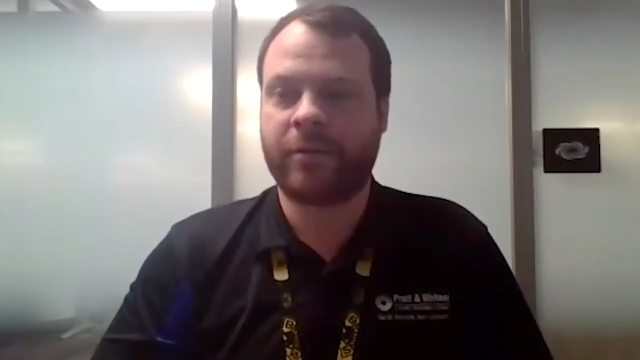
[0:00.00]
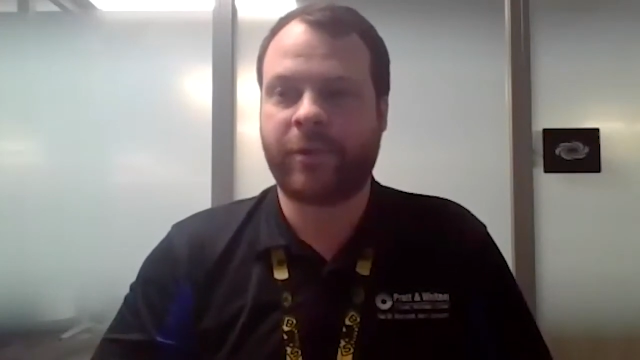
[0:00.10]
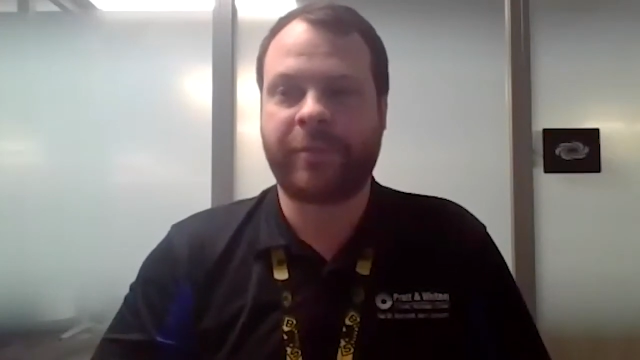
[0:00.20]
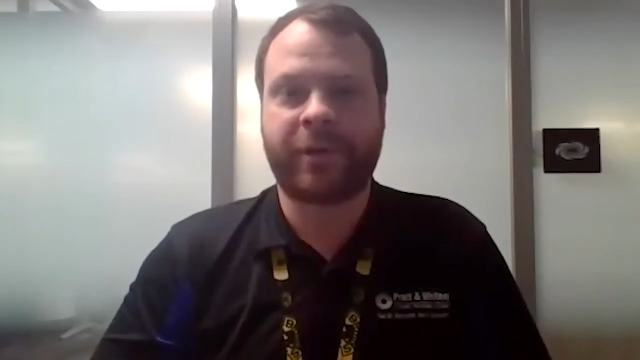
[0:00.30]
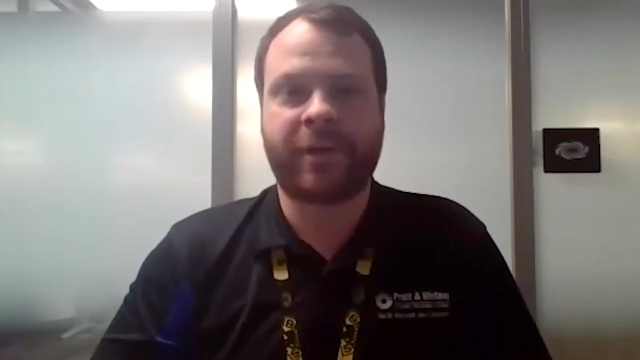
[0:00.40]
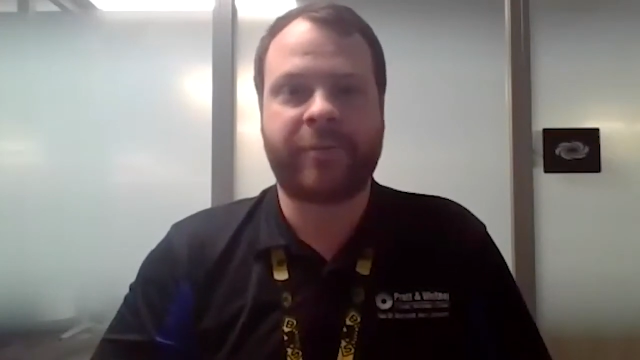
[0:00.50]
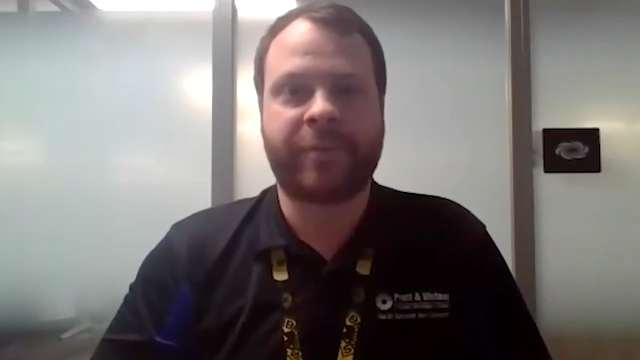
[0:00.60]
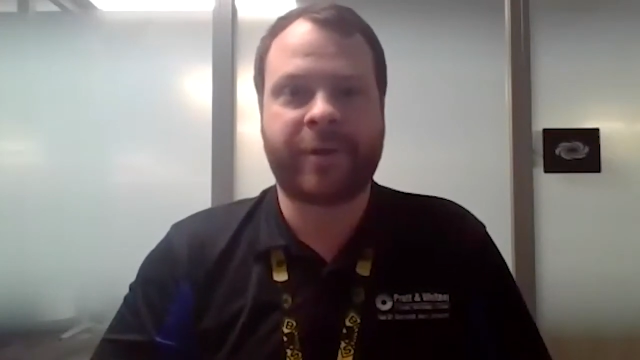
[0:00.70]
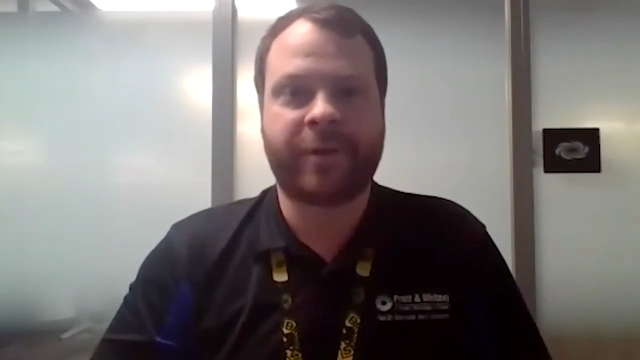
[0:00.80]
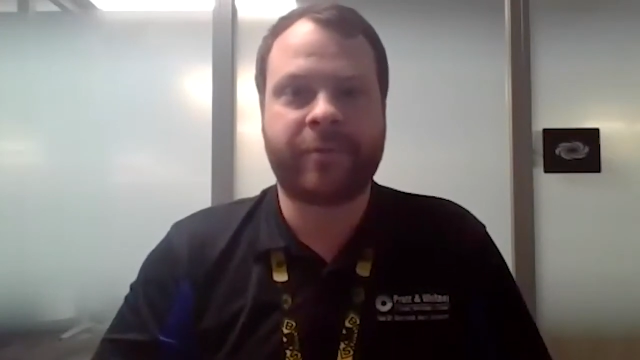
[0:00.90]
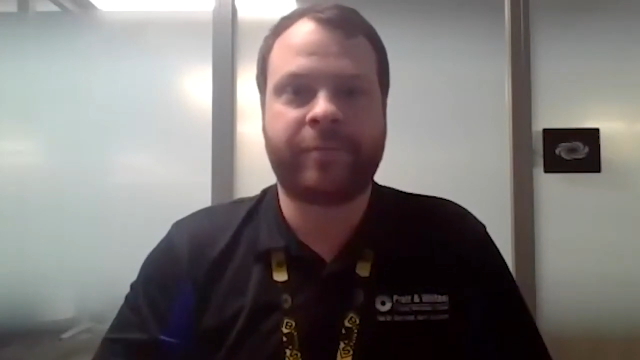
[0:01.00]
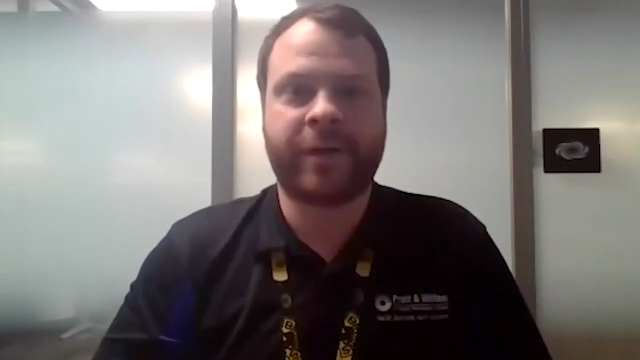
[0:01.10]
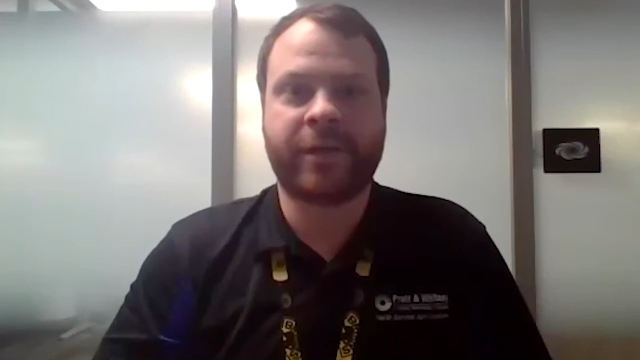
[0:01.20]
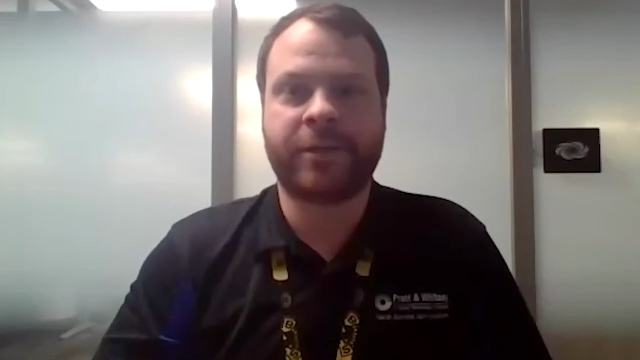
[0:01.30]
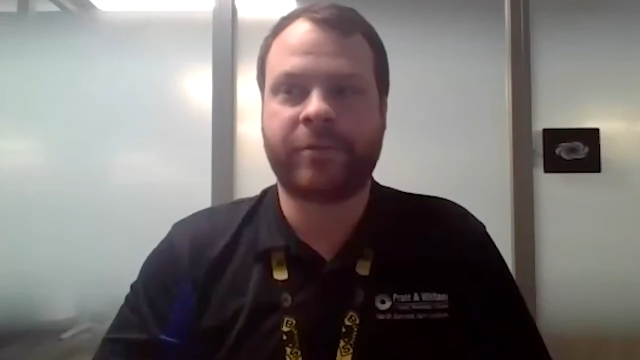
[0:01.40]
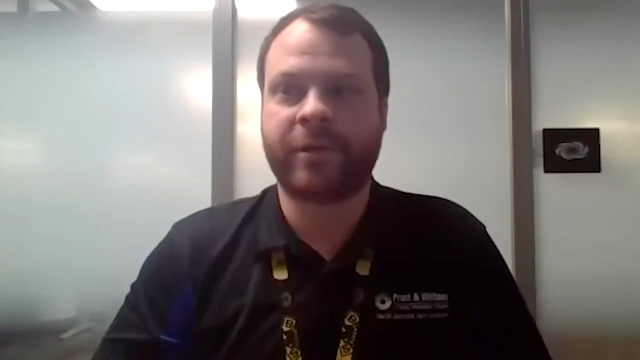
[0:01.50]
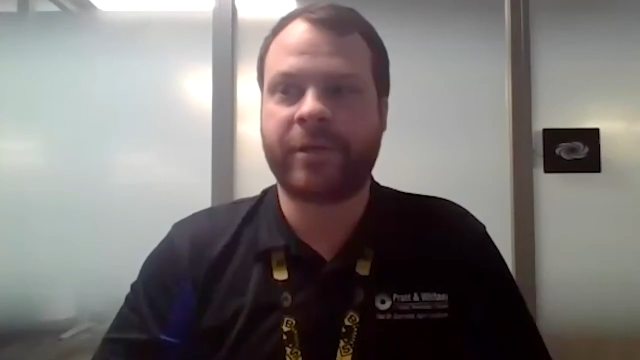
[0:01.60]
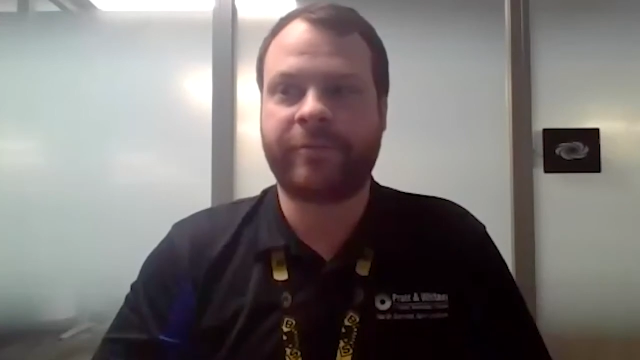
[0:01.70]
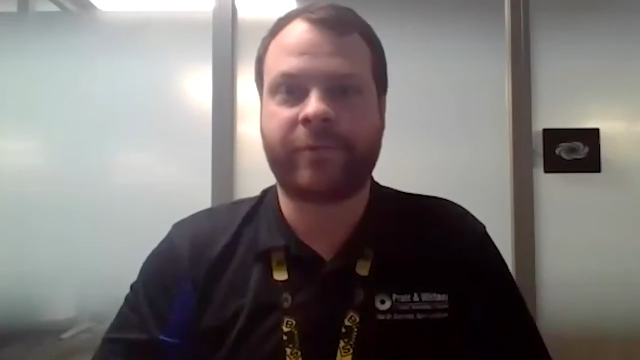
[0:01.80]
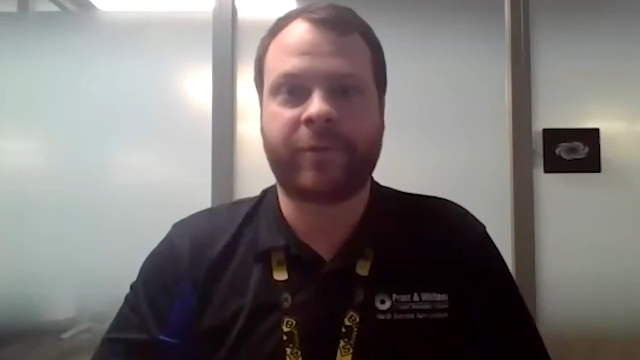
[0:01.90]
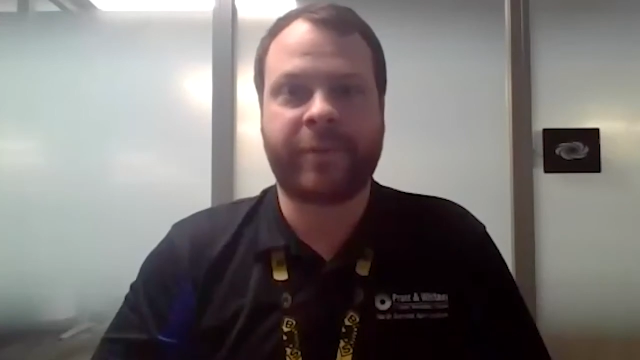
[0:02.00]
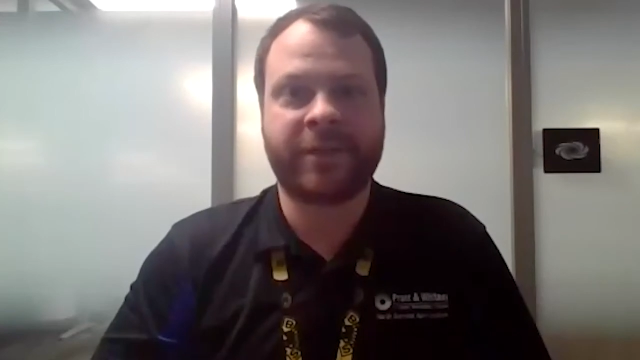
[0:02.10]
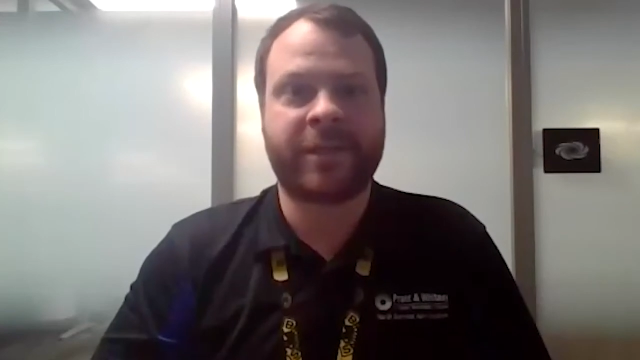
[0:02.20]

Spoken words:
were able to give me my degree for my